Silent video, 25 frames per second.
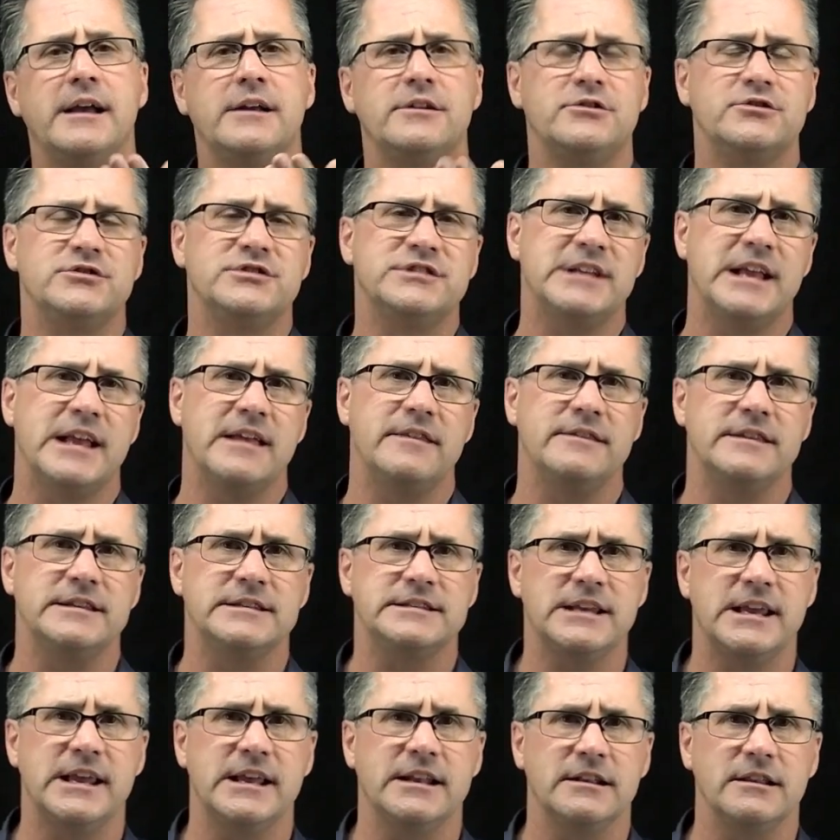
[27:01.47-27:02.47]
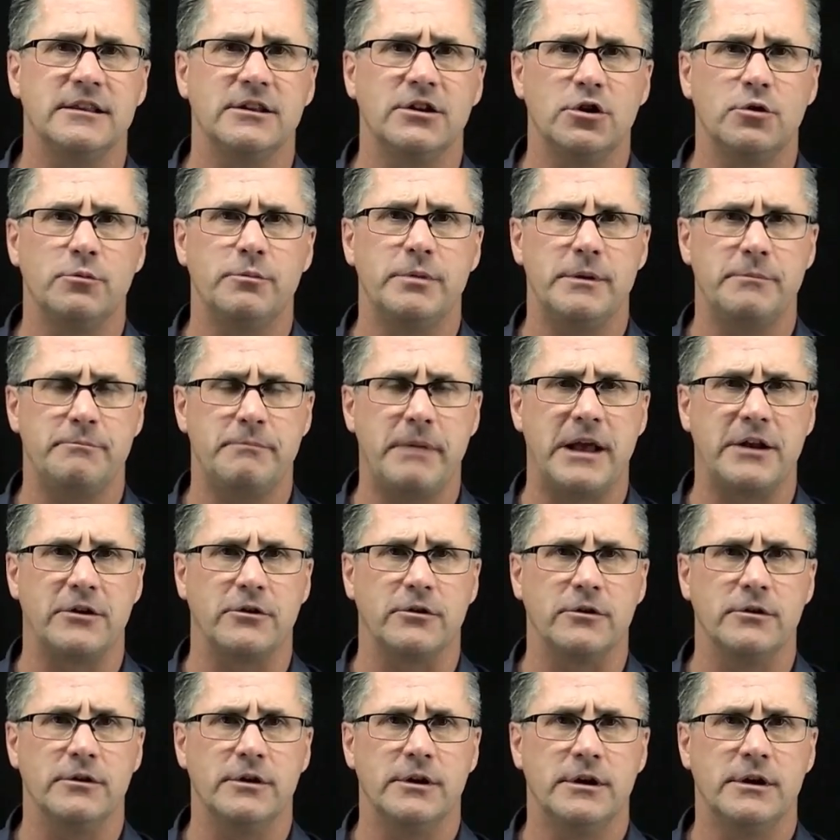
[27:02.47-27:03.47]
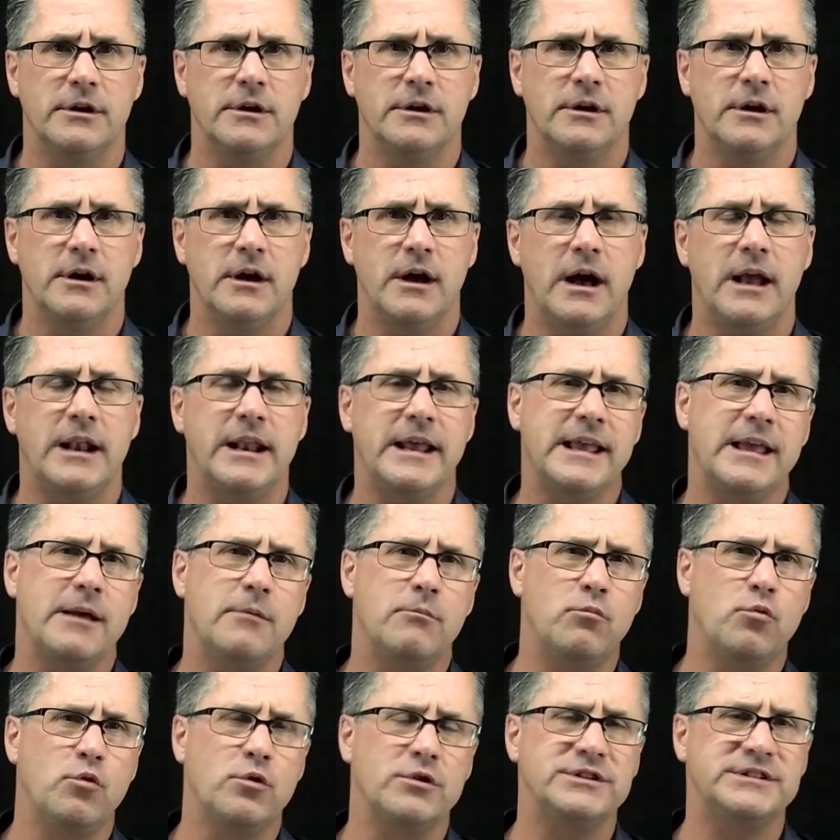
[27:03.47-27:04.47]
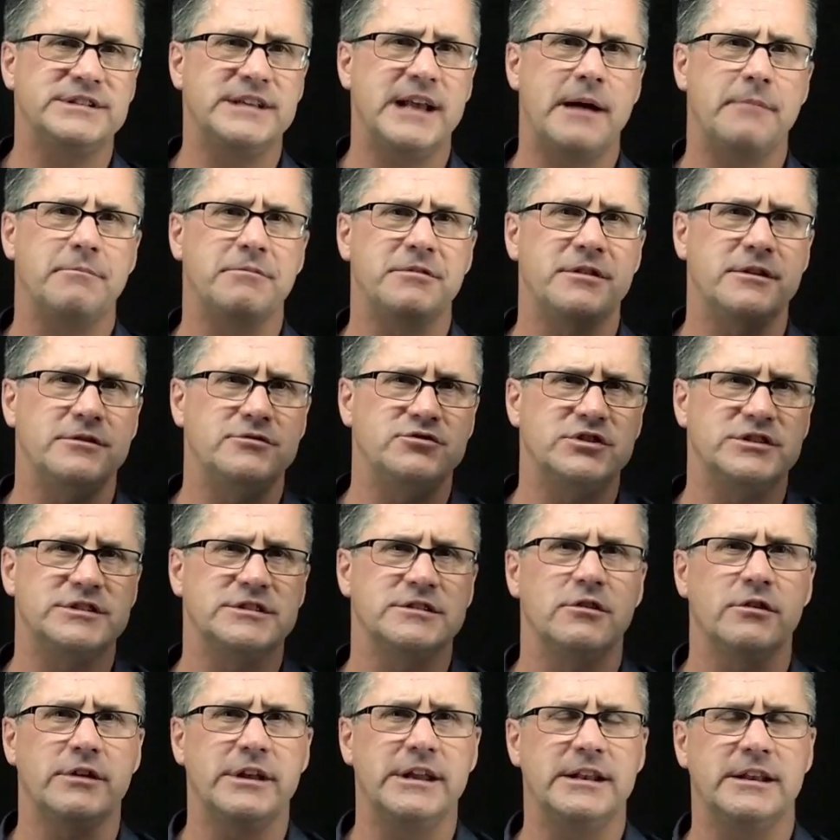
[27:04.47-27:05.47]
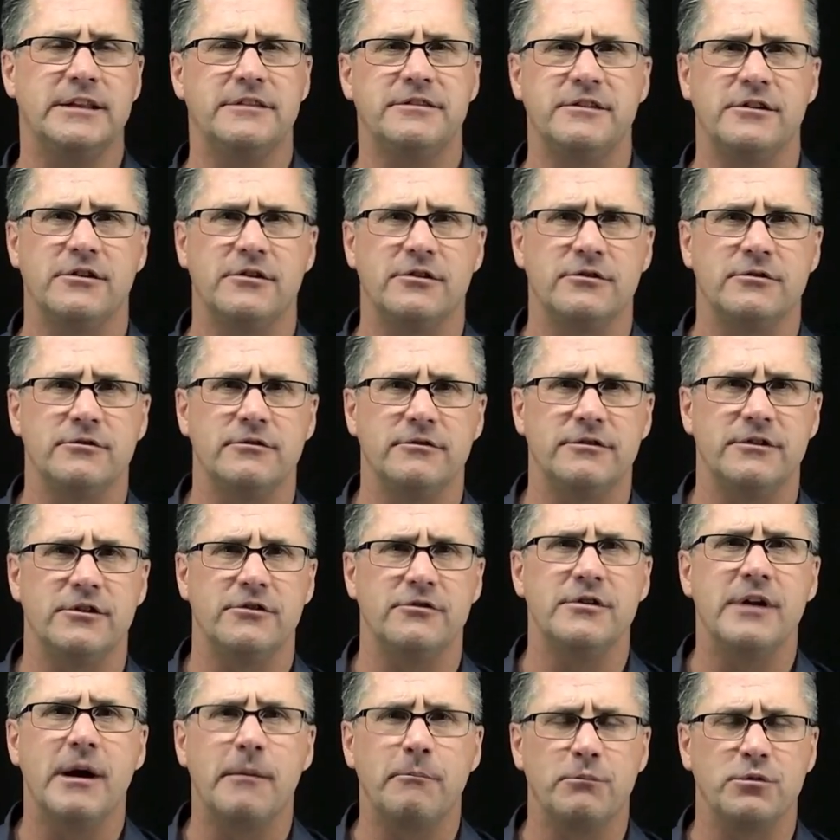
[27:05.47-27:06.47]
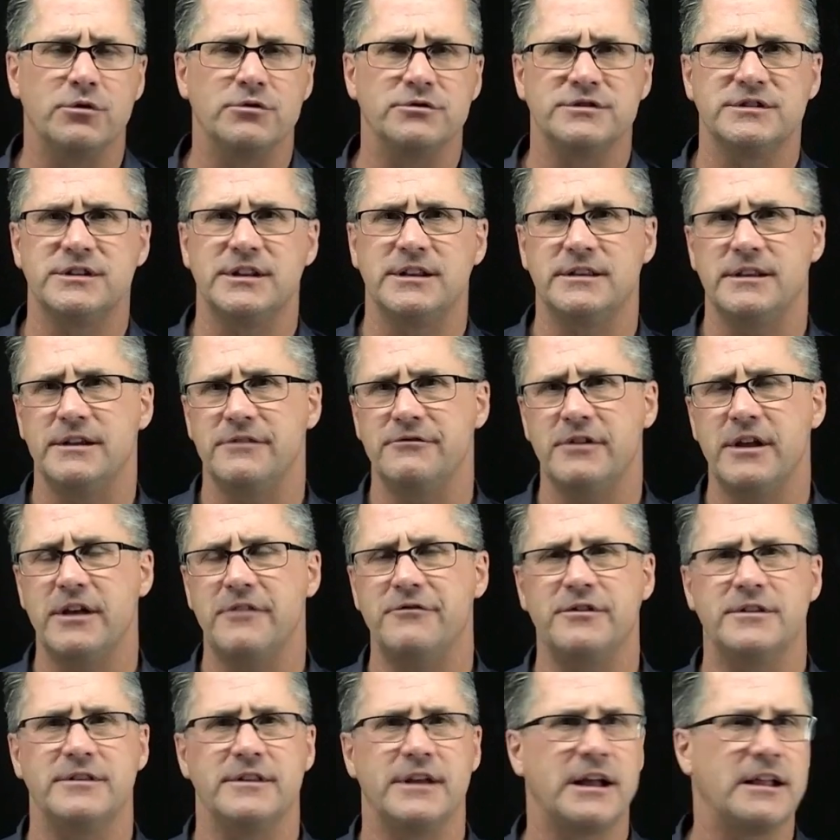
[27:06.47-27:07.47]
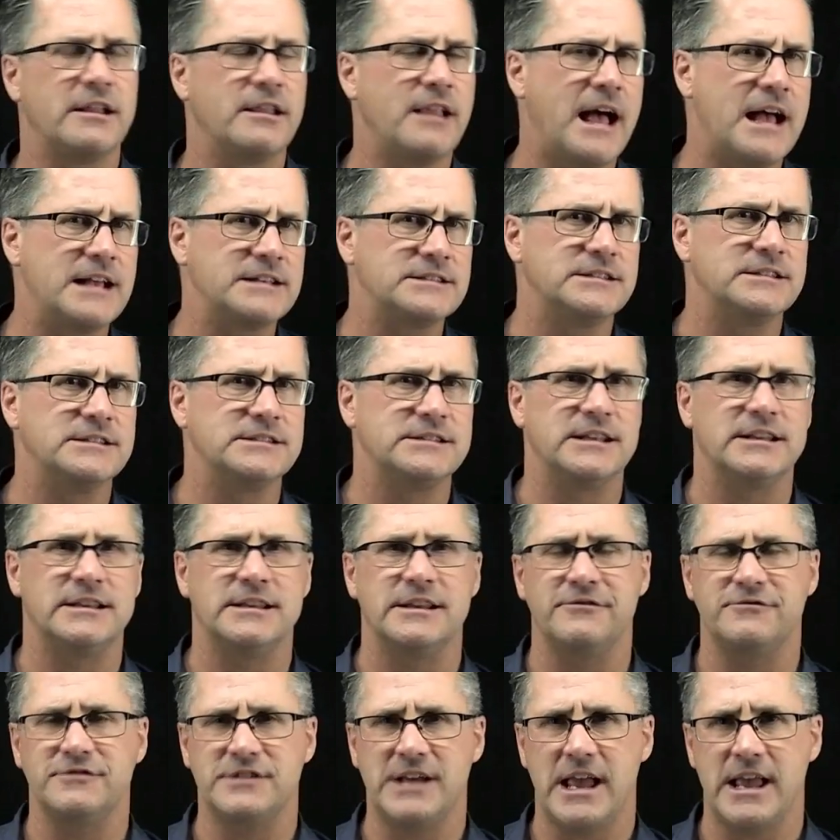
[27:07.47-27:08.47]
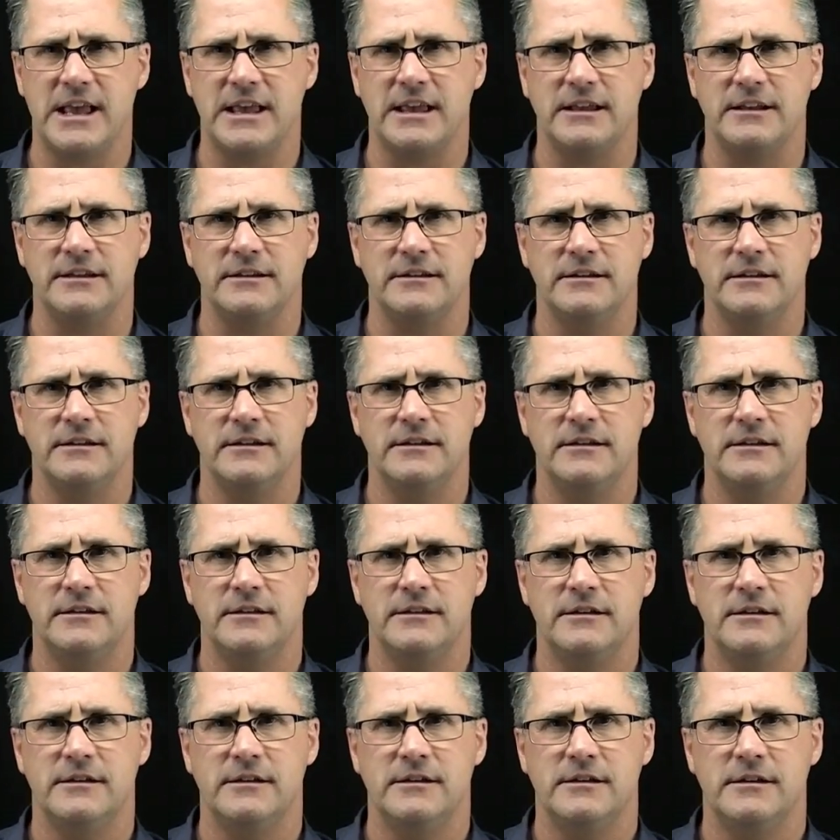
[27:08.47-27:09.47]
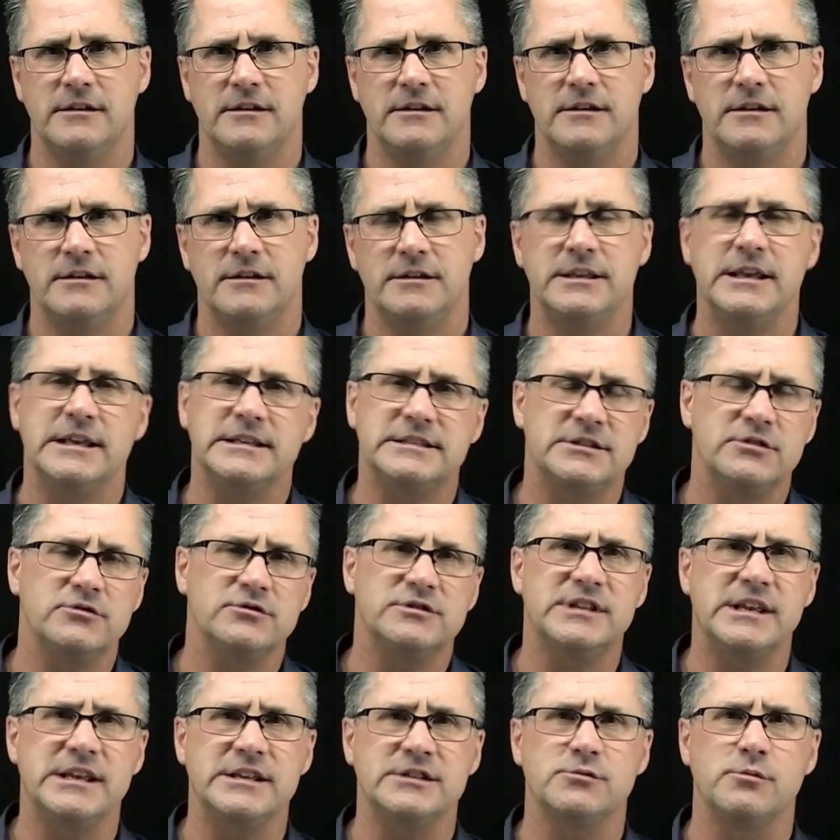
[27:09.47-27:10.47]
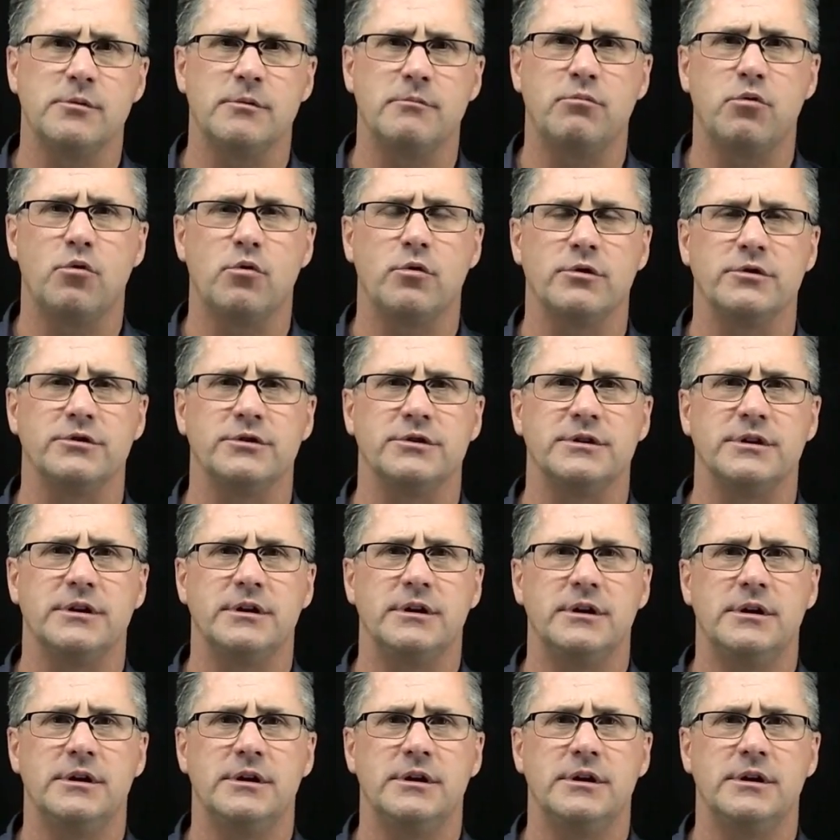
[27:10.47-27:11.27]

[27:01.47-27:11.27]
understand this kid a little bit better. And I get more depth than just looking at their numbers that they've given, the classes that they've taken. Yes, those things are important,